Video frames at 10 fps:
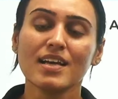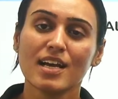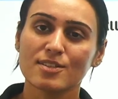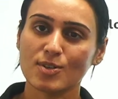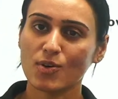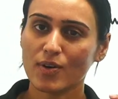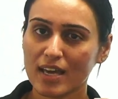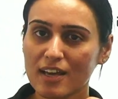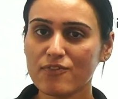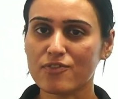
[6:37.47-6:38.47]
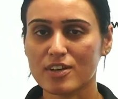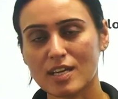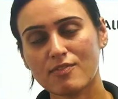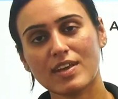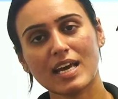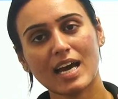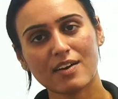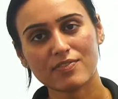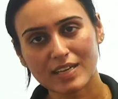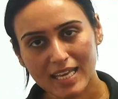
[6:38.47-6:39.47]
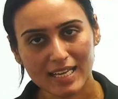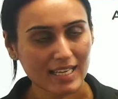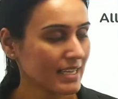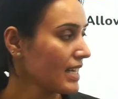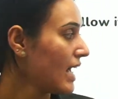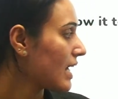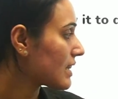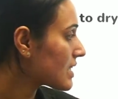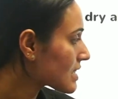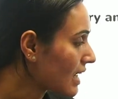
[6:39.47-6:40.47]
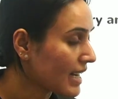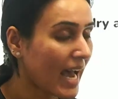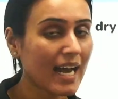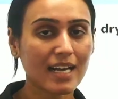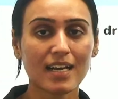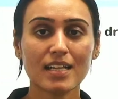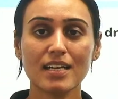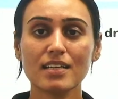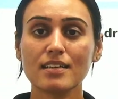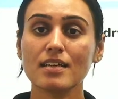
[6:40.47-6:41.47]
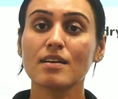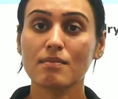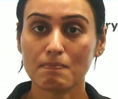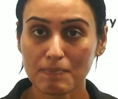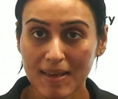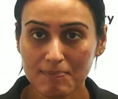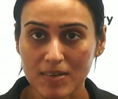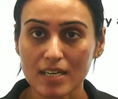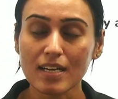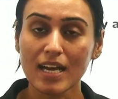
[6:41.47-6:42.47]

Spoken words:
So if we have taken this dark colored paper,